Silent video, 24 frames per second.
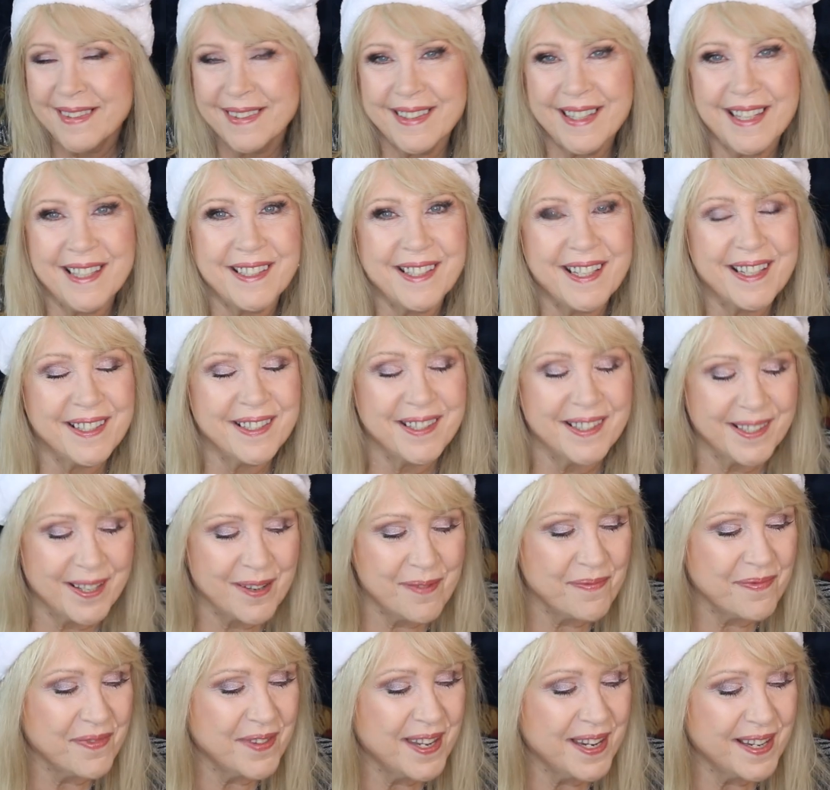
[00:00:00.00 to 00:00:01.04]
this is
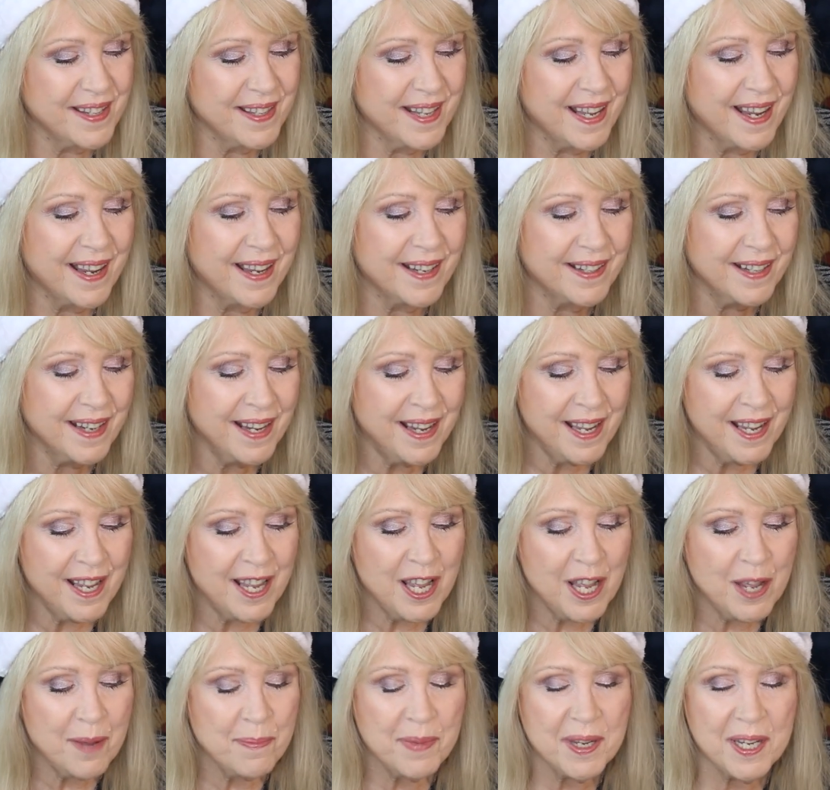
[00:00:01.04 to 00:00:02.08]
something that,
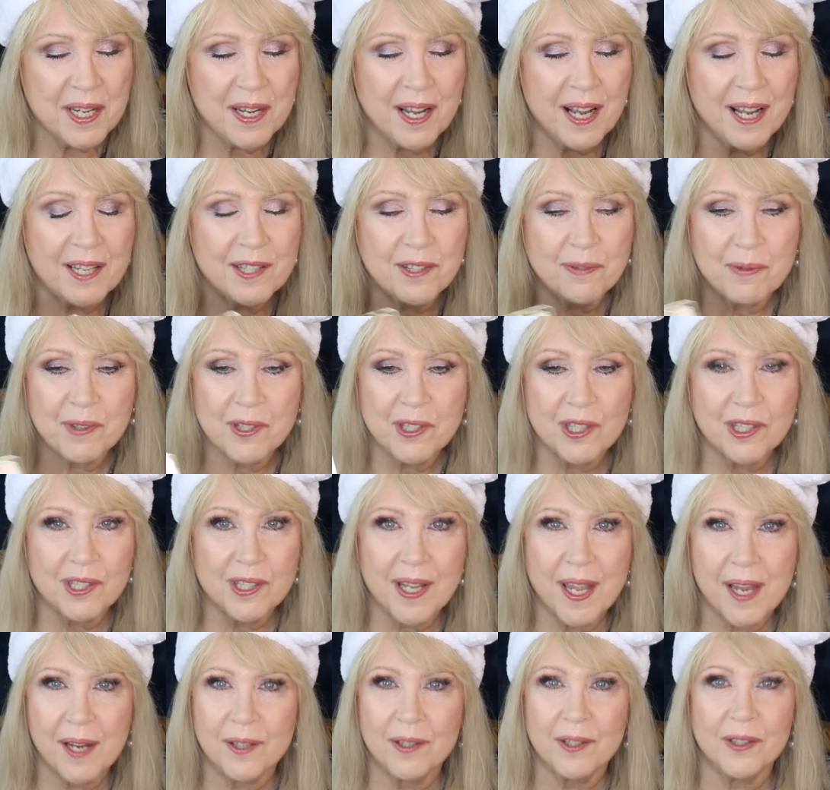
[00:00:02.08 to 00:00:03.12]
because we're just
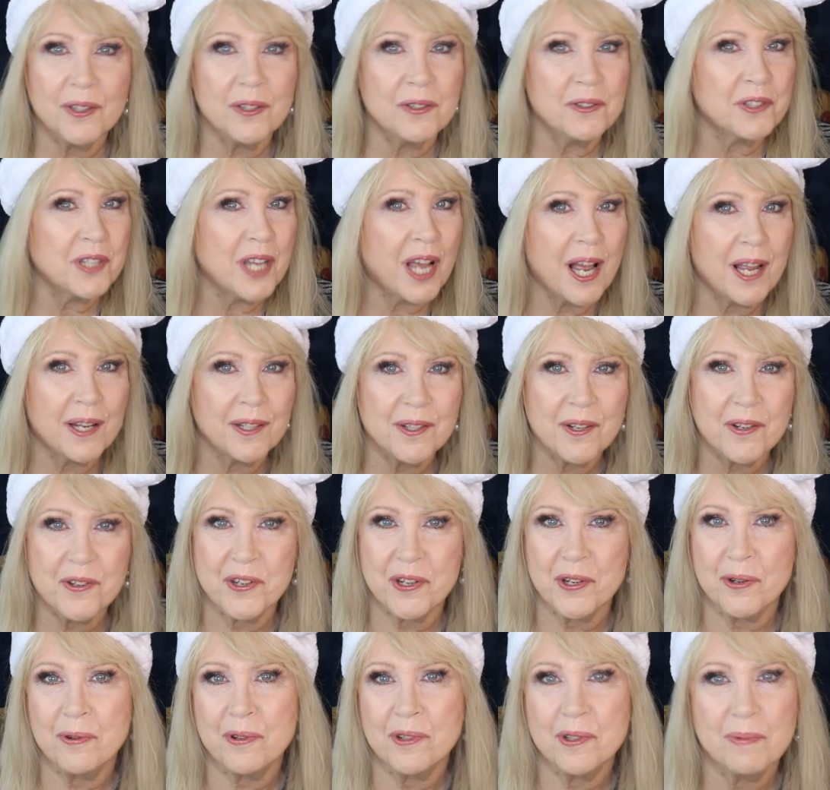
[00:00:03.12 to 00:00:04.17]
like little toddlers
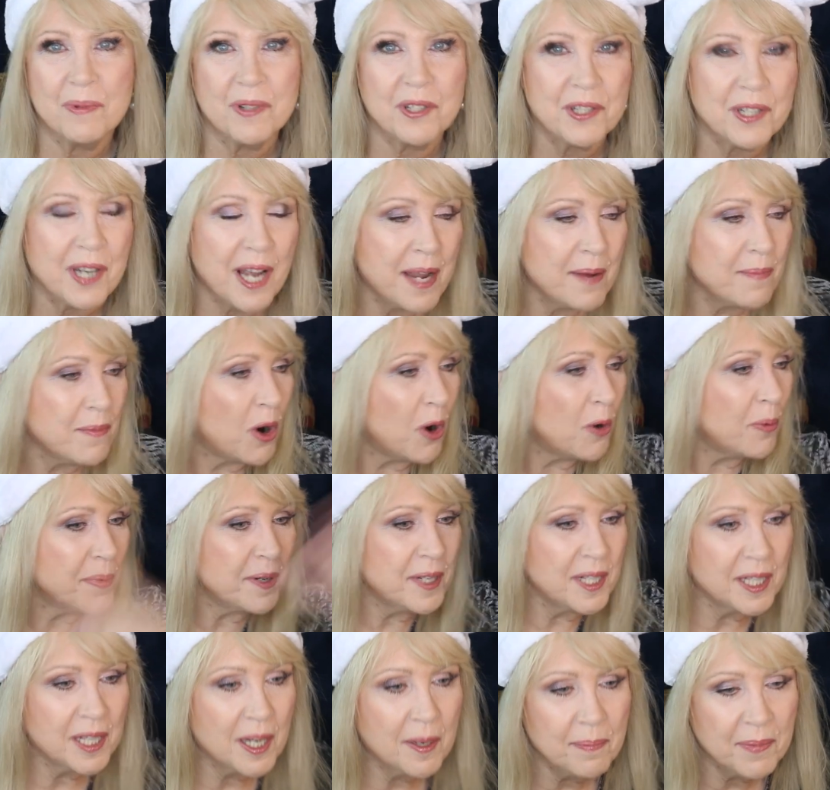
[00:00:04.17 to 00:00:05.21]
at Christmas time
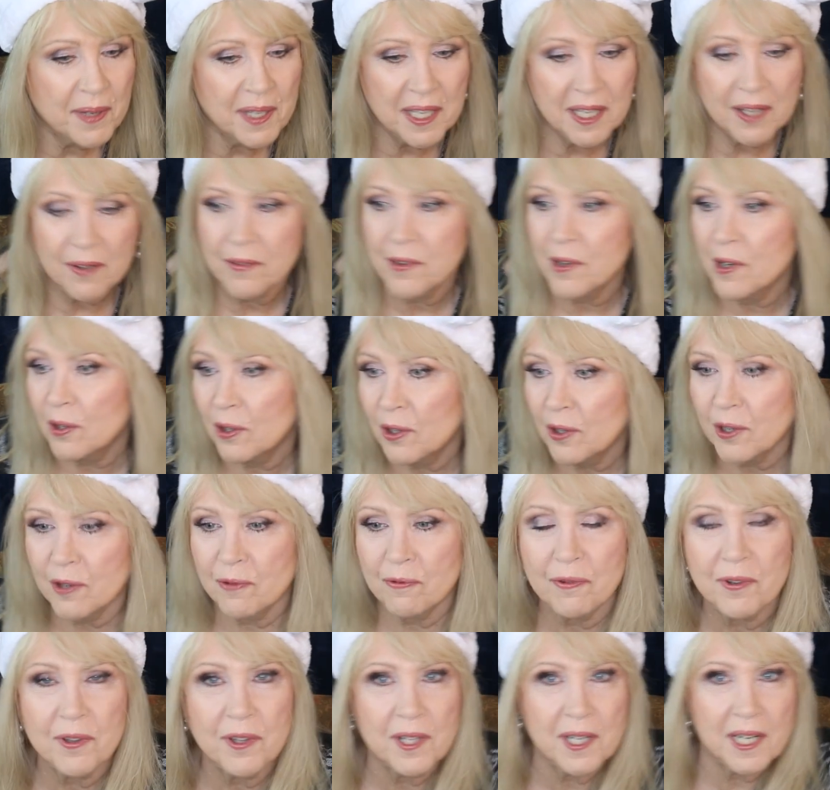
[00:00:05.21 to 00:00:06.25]
opening up a gift and looking
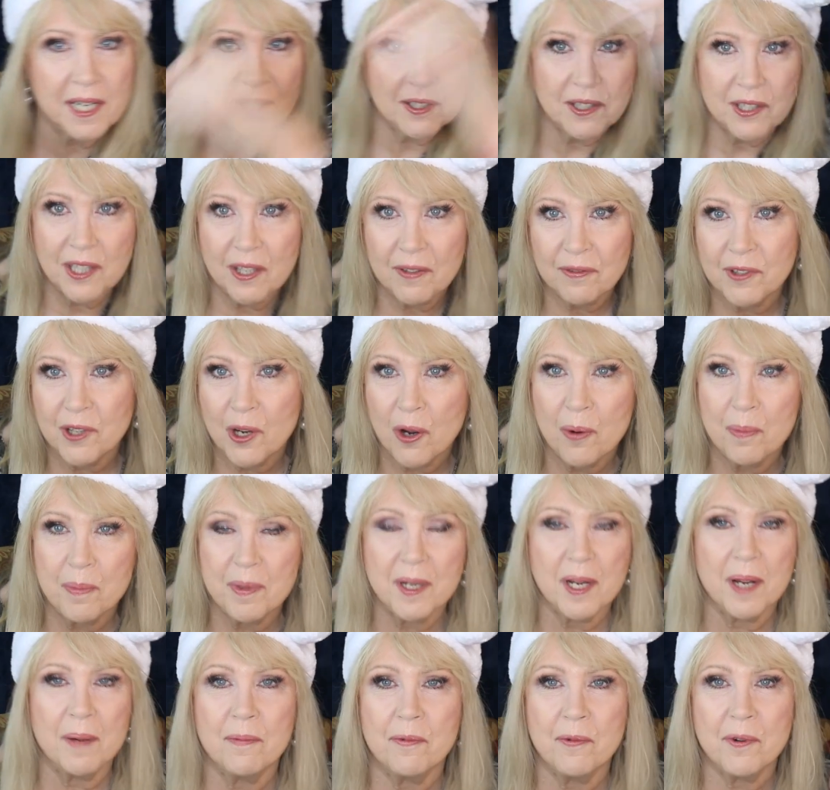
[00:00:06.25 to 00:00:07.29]
for the next gift to
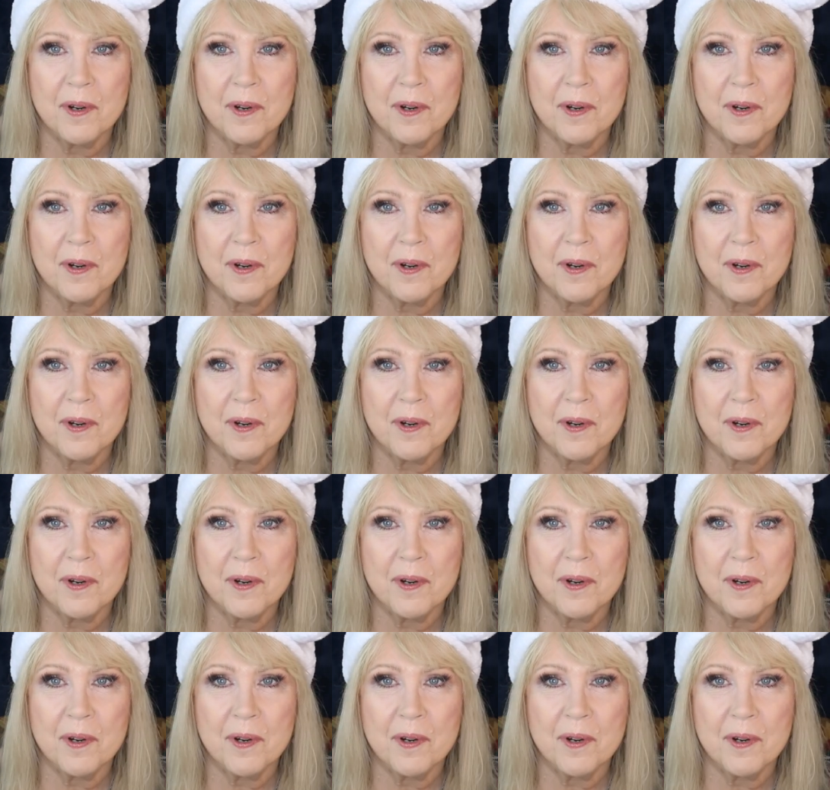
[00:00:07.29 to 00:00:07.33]
open up,